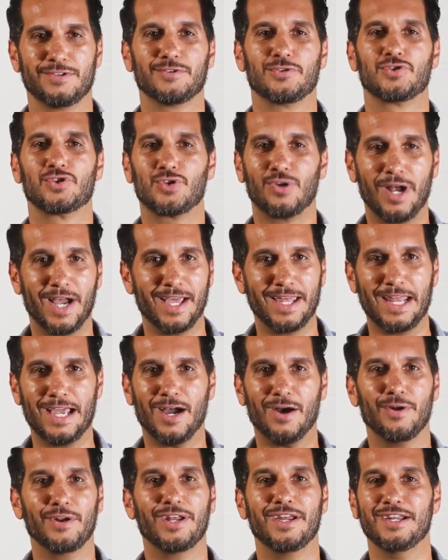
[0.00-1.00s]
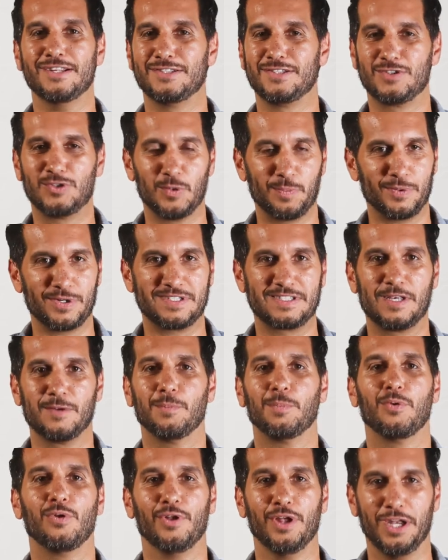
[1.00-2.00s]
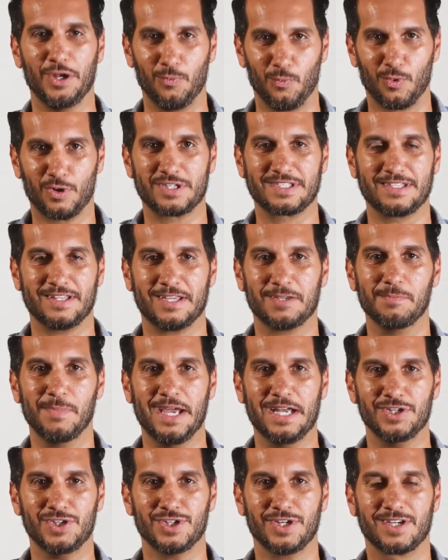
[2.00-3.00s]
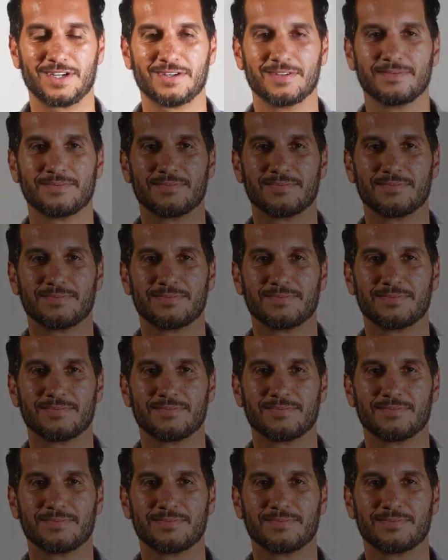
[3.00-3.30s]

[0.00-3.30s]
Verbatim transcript: So try it out, it's super simple and it works like magic.